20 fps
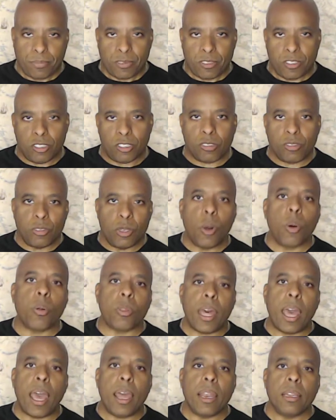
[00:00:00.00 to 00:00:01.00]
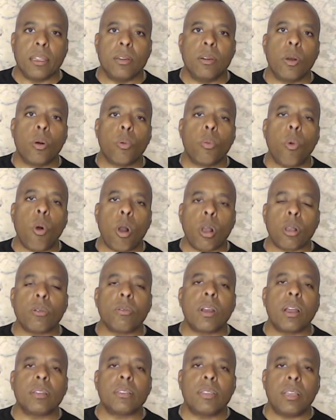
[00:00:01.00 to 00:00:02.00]
Just know that. Walk
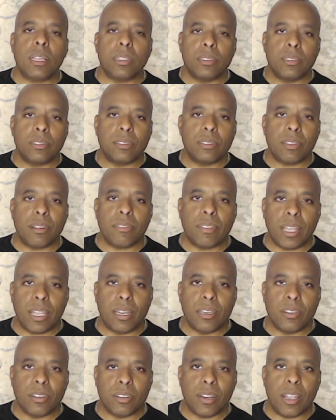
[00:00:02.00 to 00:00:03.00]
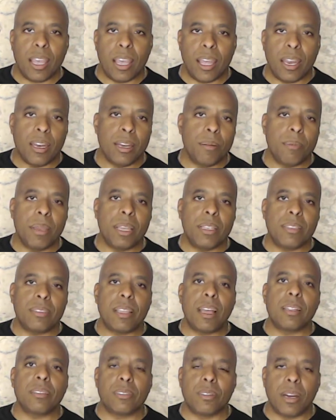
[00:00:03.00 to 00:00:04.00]
around telling yourself that in your head, and it may
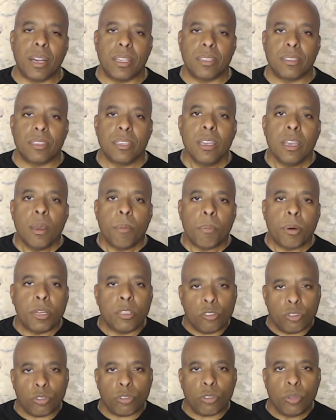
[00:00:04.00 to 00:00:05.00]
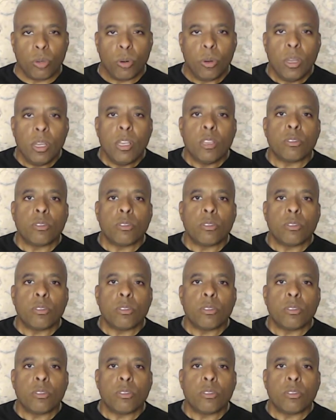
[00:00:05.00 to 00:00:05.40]
sound crazy, but it's true.